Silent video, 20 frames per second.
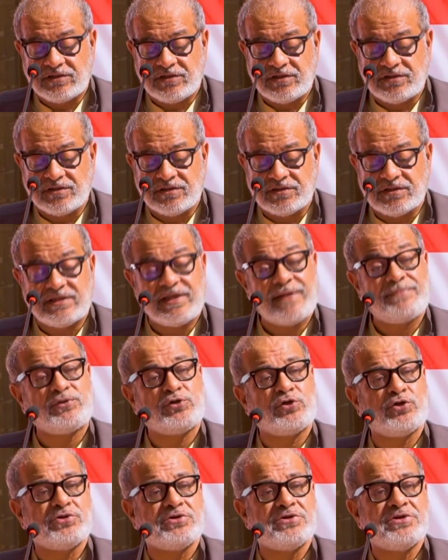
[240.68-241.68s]

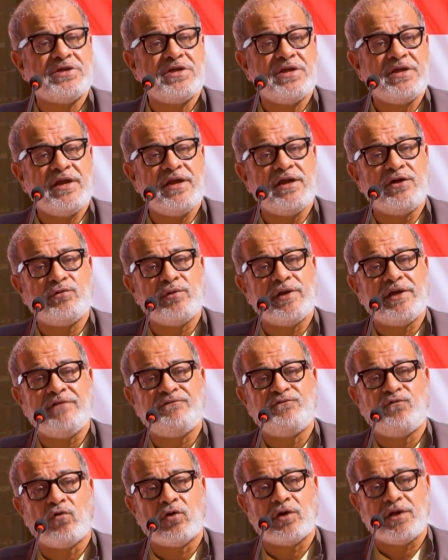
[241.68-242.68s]
inception in
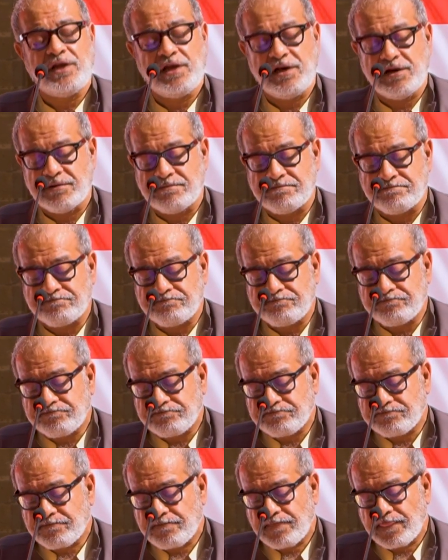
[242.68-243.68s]
2014.
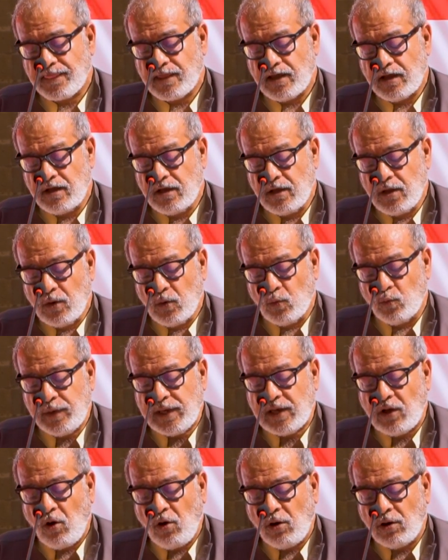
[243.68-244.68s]
We
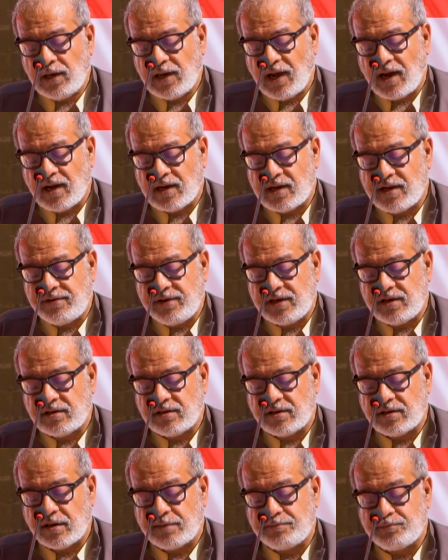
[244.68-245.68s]
call our curricular
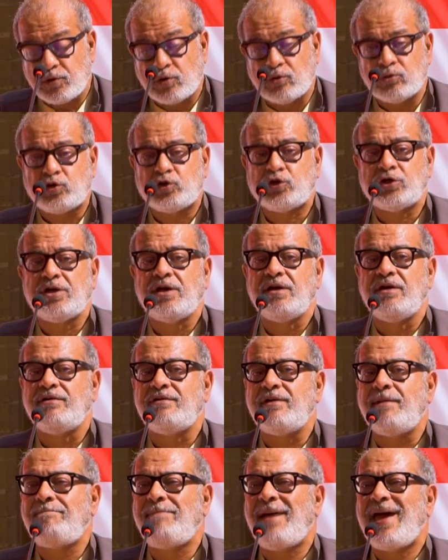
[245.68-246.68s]
approach
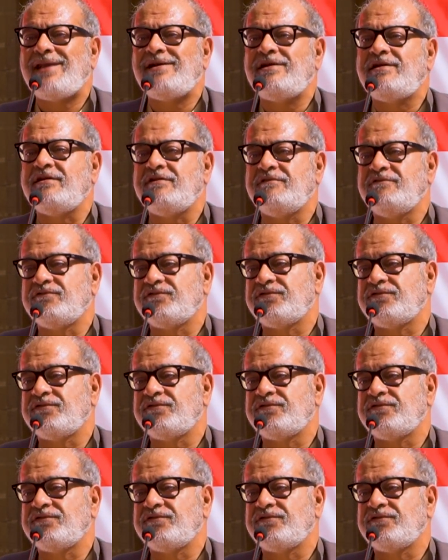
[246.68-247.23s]
reparative.